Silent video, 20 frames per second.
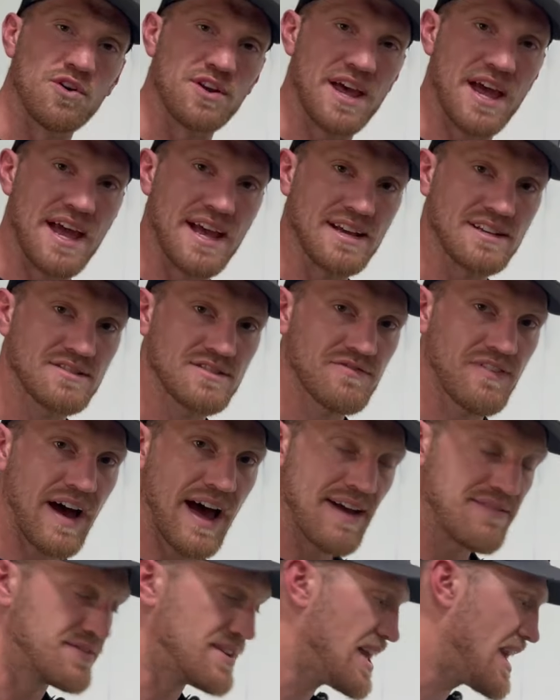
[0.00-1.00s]
days,
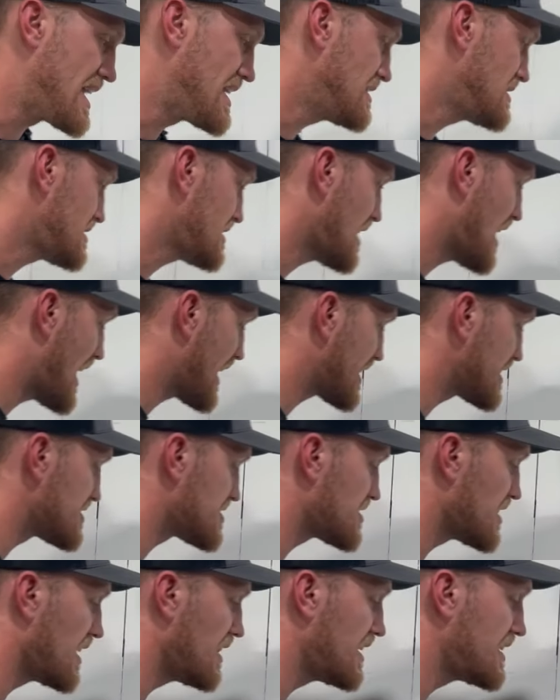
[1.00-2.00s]
5 days, I can
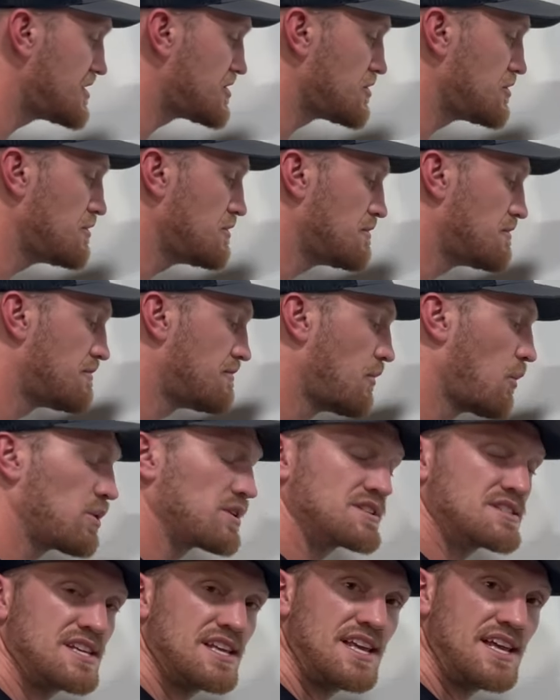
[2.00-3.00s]
suddenly do
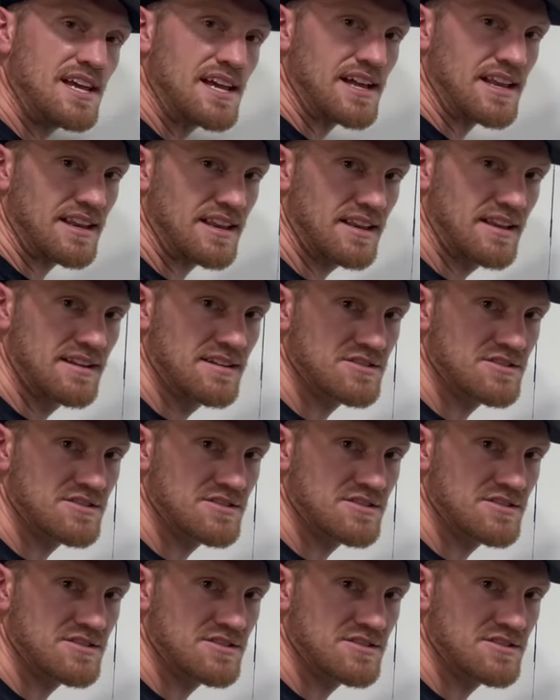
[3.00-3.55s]
14.